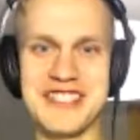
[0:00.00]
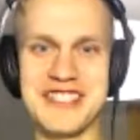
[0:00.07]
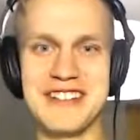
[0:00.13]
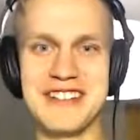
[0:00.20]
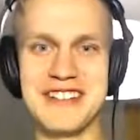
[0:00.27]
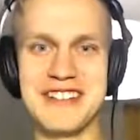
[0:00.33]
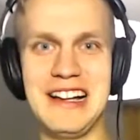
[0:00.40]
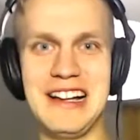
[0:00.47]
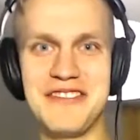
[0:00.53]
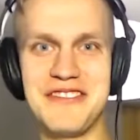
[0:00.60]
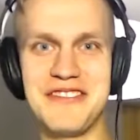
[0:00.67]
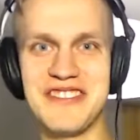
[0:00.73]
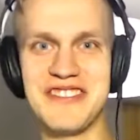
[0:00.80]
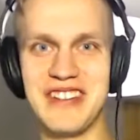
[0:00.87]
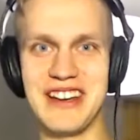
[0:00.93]
we'll have
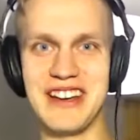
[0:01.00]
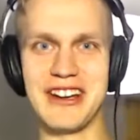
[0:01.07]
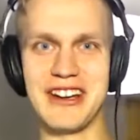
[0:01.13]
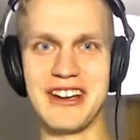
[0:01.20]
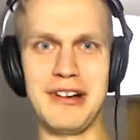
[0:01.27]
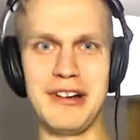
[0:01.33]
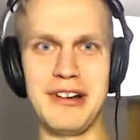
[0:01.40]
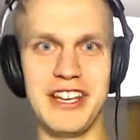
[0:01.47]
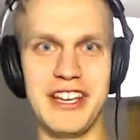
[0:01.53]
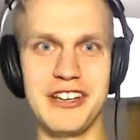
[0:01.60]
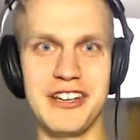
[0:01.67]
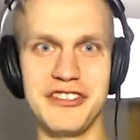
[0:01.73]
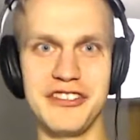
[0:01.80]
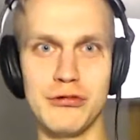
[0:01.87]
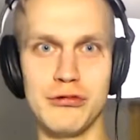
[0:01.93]
a couple of
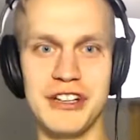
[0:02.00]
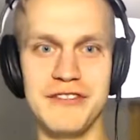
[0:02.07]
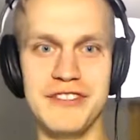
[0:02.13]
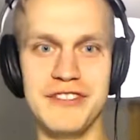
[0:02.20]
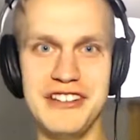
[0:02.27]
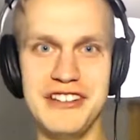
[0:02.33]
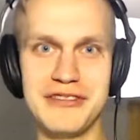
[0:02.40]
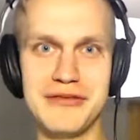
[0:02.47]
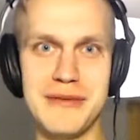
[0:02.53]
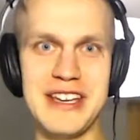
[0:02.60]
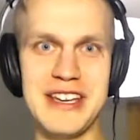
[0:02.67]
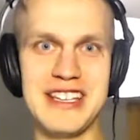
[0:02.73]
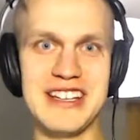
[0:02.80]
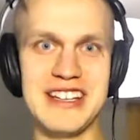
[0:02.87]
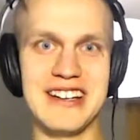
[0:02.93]
videos, one of you swimming
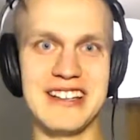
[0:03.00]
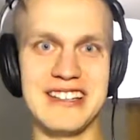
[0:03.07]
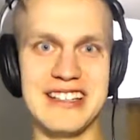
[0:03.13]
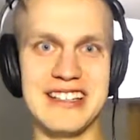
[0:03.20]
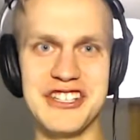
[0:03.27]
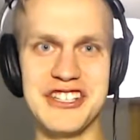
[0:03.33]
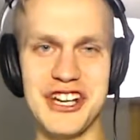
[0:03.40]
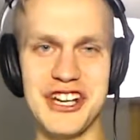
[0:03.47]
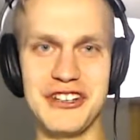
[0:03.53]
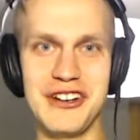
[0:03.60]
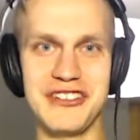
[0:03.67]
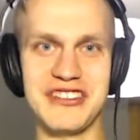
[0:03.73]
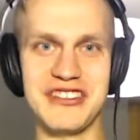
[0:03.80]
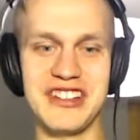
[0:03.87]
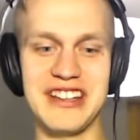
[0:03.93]
in the show notes,
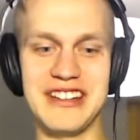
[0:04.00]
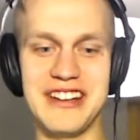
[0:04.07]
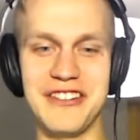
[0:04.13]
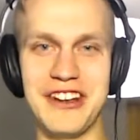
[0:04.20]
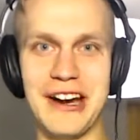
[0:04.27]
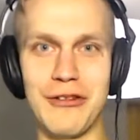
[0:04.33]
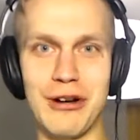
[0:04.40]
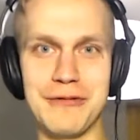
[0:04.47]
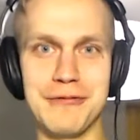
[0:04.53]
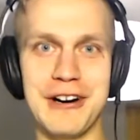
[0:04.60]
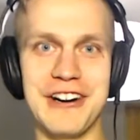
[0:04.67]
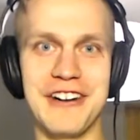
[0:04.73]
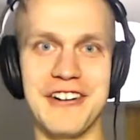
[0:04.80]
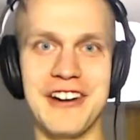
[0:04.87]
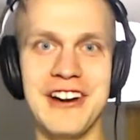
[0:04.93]
and then another one where
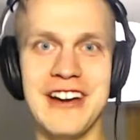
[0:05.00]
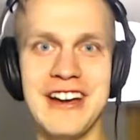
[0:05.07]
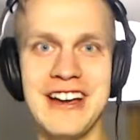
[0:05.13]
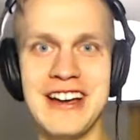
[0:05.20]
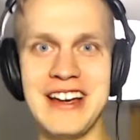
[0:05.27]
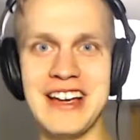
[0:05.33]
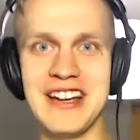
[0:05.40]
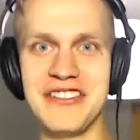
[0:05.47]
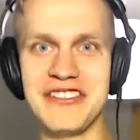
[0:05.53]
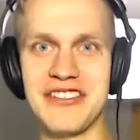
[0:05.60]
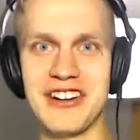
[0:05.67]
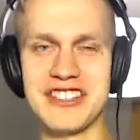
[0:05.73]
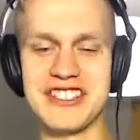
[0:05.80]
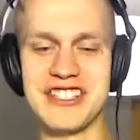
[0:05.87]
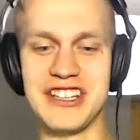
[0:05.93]
you're
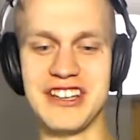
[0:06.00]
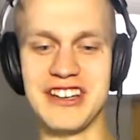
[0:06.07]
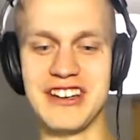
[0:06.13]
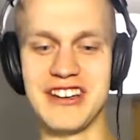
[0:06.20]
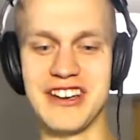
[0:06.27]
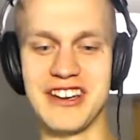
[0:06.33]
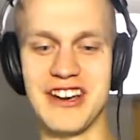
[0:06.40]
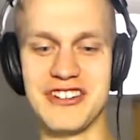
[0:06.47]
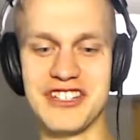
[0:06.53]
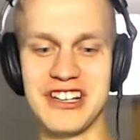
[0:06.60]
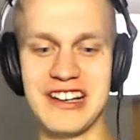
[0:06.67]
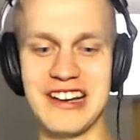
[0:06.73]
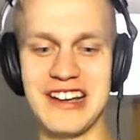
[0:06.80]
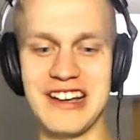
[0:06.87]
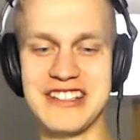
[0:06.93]
instructing a coaching
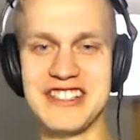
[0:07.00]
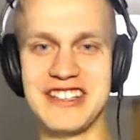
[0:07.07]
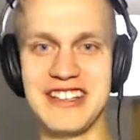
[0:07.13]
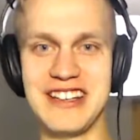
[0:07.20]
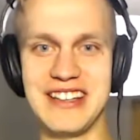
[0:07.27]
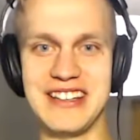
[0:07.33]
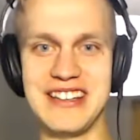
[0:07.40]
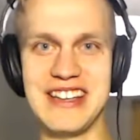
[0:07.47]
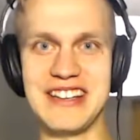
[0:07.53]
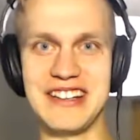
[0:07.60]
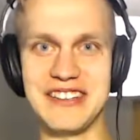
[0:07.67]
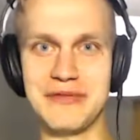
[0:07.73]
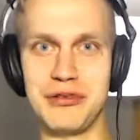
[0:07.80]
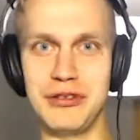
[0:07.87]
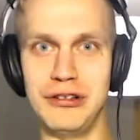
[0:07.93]
client in the endless
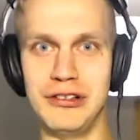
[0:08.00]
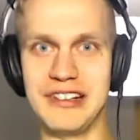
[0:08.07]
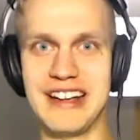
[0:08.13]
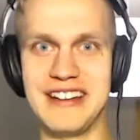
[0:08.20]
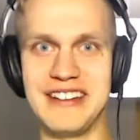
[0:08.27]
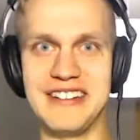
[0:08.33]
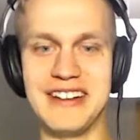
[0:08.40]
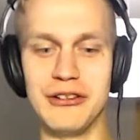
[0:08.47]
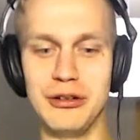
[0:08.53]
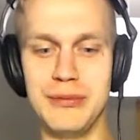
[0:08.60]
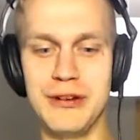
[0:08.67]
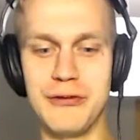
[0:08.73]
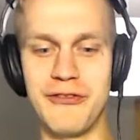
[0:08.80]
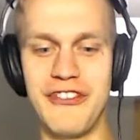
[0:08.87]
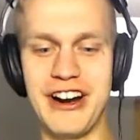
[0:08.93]
pool. That will be
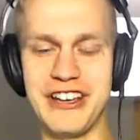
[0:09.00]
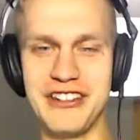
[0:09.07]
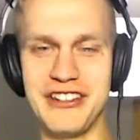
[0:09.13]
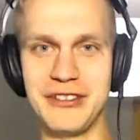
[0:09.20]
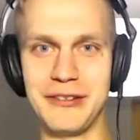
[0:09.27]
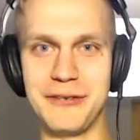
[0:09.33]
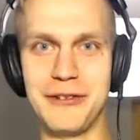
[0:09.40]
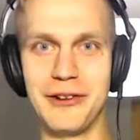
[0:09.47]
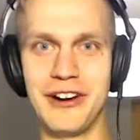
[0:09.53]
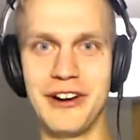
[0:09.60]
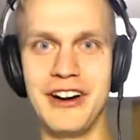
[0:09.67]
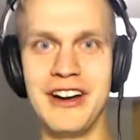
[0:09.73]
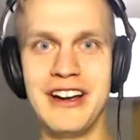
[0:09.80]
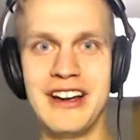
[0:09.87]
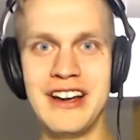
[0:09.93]
very useful for
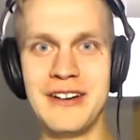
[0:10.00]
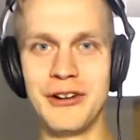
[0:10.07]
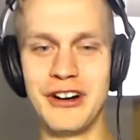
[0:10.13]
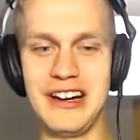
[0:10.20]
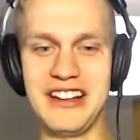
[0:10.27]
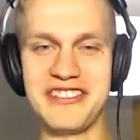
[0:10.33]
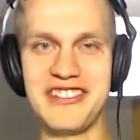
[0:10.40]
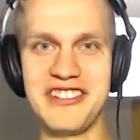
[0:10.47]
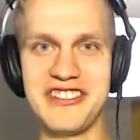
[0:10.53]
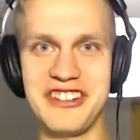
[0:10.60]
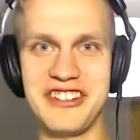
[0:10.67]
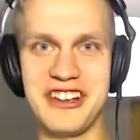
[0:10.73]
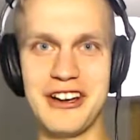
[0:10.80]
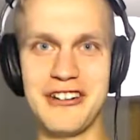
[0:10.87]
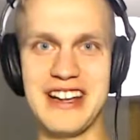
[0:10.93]
the listeners to
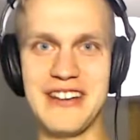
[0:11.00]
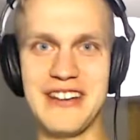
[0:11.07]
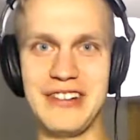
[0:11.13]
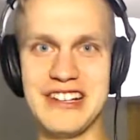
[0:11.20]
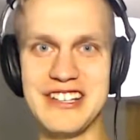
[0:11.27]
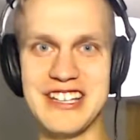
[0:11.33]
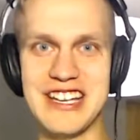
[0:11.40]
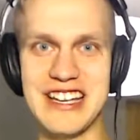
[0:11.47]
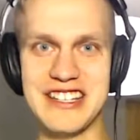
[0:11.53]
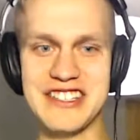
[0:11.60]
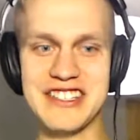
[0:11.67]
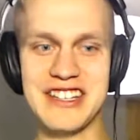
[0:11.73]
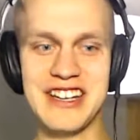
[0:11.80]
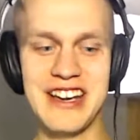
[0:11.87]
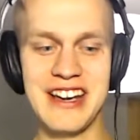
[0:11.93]
go and have a look at
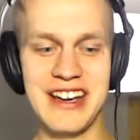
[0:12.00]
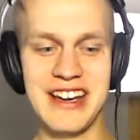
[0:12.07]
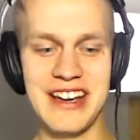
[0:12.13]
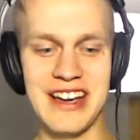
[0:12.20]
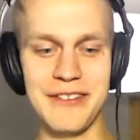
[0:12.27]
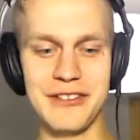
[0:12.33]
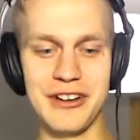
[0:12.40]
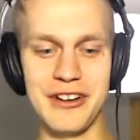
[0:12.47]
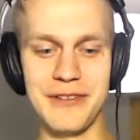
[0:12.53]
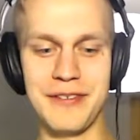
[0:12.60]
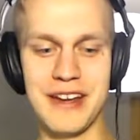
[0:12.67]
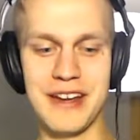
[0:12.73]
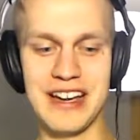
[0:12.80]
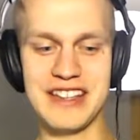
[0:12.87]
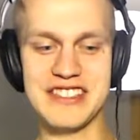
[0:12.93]
after the
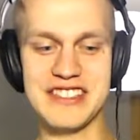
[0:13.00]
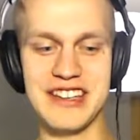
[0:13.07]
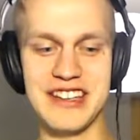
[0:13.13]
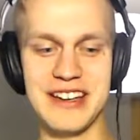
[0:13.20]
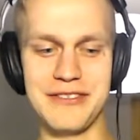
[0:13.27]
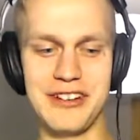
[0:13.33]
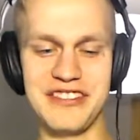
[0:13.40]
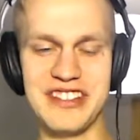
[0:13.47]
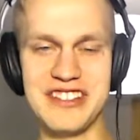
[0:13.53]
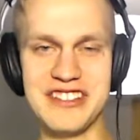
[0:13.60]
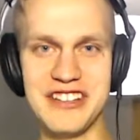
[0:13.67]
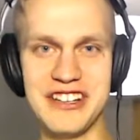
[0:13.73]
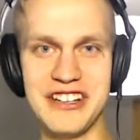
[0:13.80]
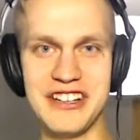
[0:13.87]
fact. Perfect. After this interview.